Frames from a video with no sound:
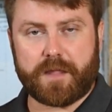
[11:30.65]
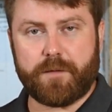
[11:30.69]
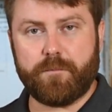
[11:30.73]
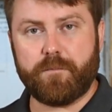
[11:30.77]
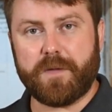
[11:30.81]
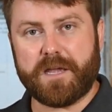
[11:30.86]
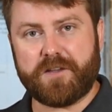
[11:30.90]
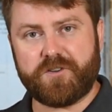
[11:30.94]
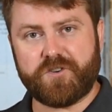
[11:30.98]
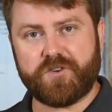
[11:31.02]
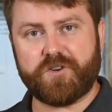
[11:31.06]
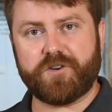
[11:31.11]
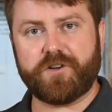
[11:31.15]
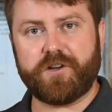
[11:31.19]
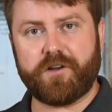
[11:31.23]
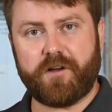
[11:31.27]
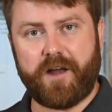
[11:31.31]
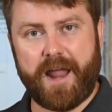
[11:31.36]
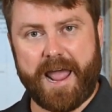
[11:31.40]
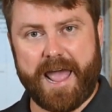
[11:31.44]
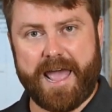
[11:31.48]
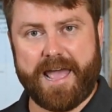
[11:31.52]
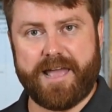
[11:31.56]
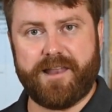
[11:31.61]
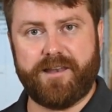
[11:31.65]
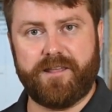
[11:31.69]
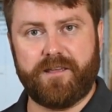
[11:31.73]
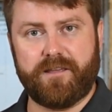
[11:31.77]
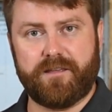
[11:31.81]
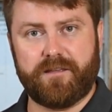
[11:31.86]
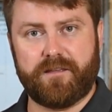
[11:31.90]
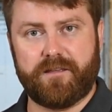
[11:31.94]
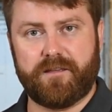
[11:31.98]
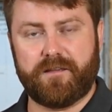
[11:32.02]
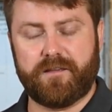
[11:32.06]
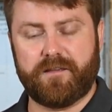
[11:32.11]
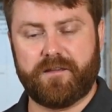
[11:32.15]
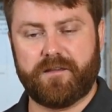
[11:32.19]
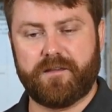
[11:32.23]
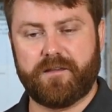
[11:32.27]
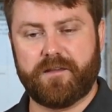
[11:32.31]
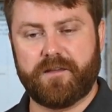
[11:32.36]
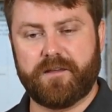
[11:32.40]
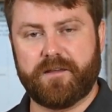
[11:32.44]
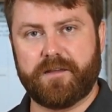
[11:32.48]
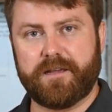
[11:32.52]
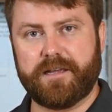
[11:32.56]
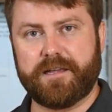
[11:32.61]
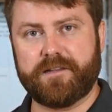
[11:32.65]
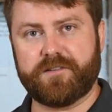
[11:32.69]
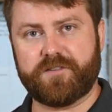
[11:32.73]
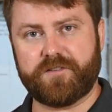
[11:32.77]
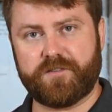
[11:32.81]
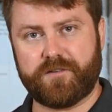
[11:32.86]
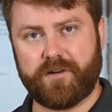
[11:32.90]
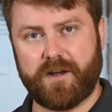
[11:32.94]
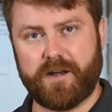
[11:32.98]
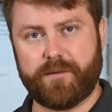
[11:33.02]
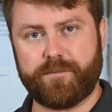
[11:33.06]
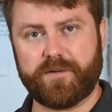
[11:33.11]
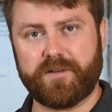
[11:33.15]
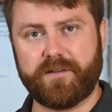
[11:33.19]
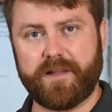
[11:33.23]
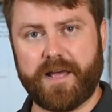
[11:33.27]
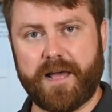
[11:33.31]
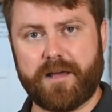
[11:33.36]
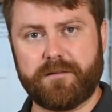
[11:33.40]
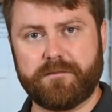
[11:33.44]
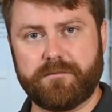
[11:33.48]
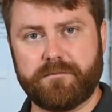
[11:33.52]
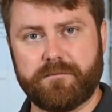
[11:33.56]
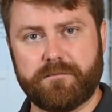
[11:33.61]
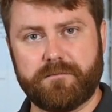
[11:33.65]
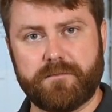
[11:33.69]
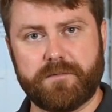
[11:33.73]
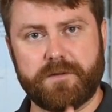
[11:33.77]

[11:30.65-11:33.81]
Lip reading: Make sure your head is straight up and down.